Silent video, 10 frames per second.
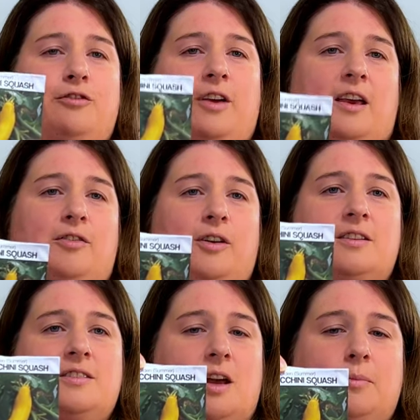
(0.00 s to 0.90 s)

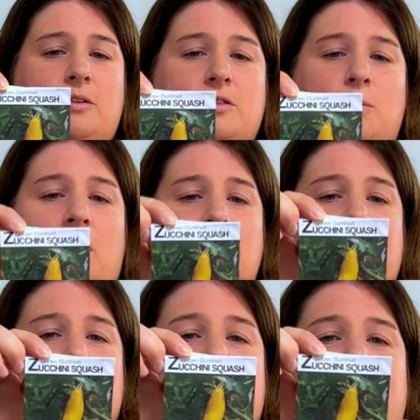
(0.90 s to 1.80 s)
favorite summer
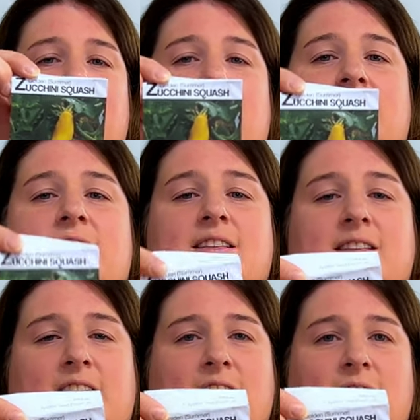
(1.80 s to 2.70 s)
squashes is this
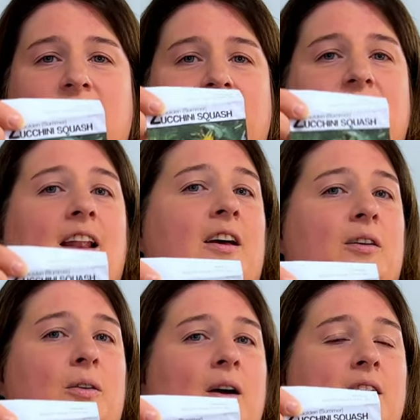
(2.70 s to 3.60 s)
here
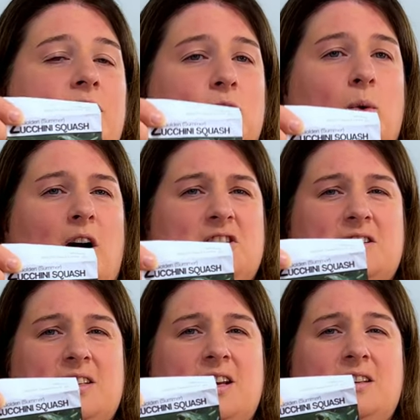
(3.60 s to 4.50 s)
yellow squash.
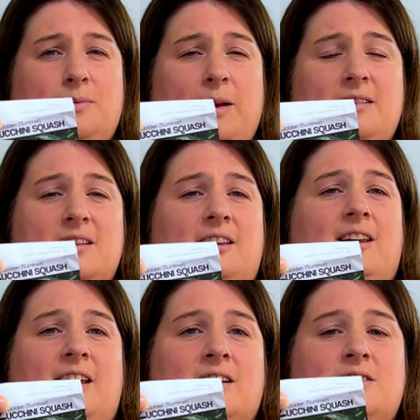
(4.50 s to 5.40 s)
It's, it's basically
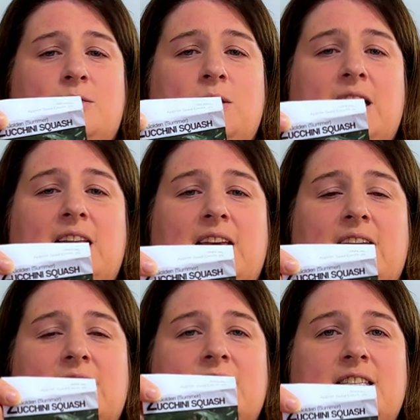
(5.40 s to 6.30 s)
like a
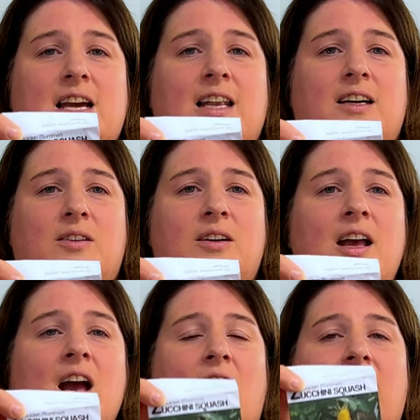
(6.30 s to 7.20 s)
zucchini. It's yellow.
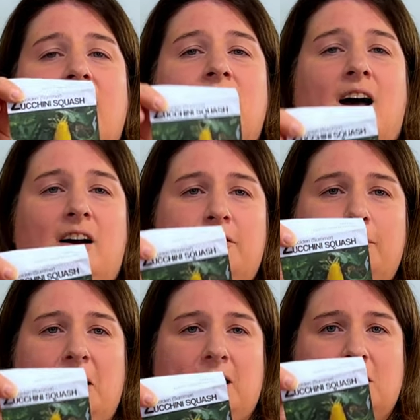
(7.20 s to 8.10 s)
I love
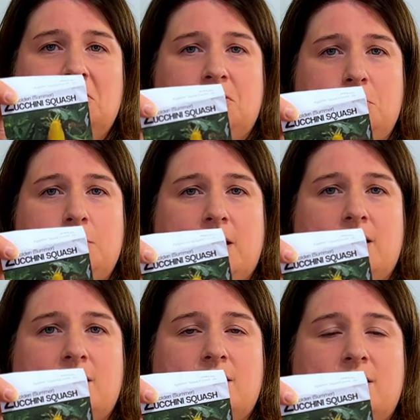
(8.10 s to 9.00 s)
making soups out
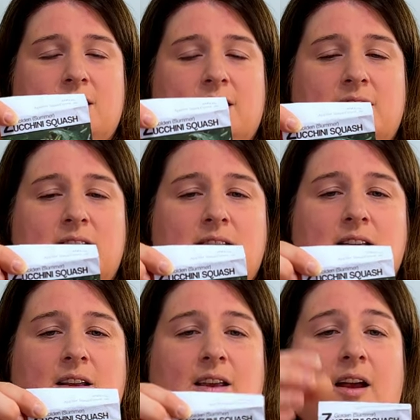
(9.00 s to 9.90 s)
of this, it is
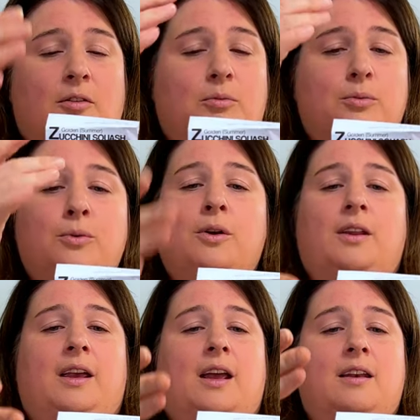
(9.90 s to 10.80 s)
a
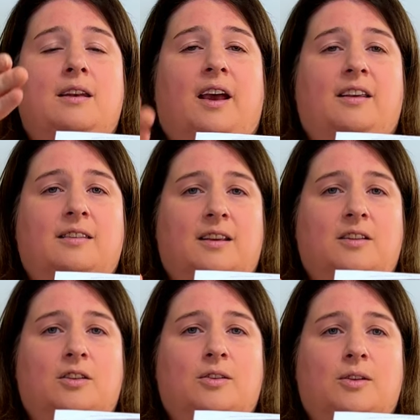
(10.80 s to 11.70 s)
really nice
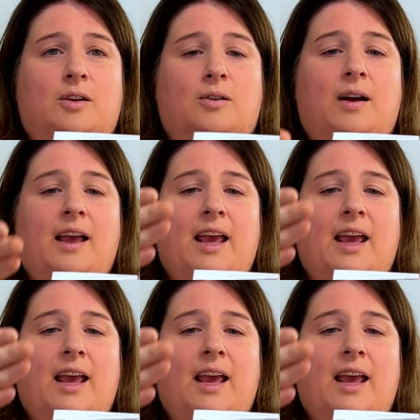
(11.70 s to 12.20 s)
thing to grow.